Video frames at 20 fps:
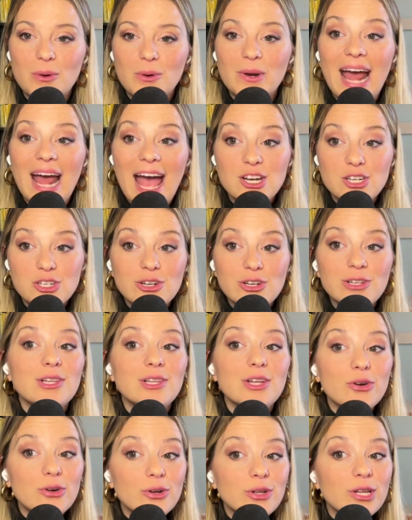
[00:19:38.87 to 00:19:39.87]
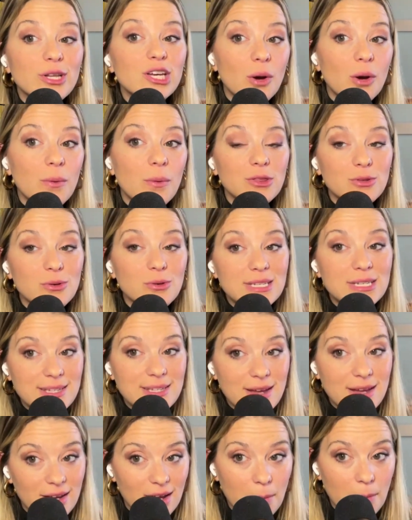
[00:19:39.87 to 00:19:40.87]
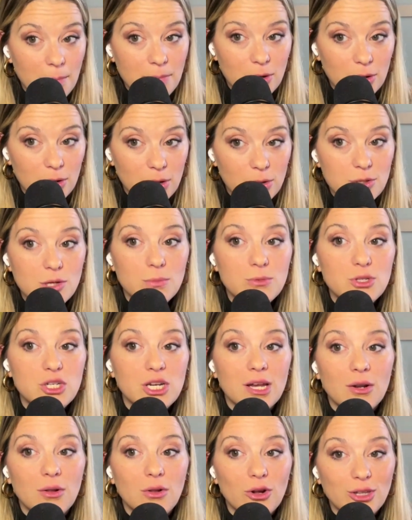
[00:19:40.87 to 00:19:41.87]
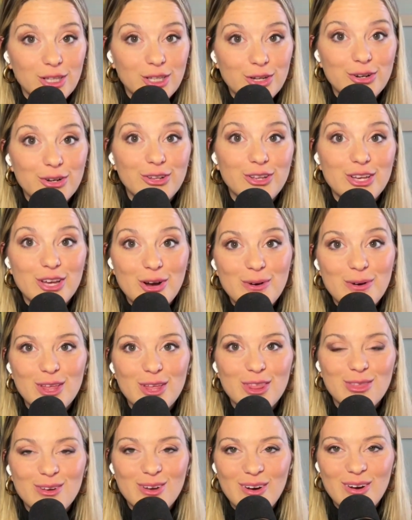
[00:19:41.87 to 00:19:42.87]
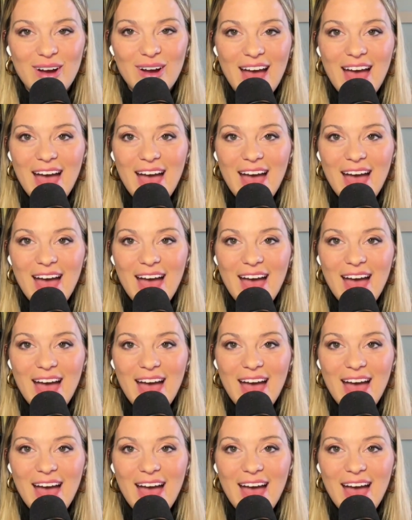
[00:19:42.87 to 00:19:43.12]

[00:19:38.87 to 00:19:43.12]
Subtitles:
and as you're literally going through and setting up your YouTube channel or literally going through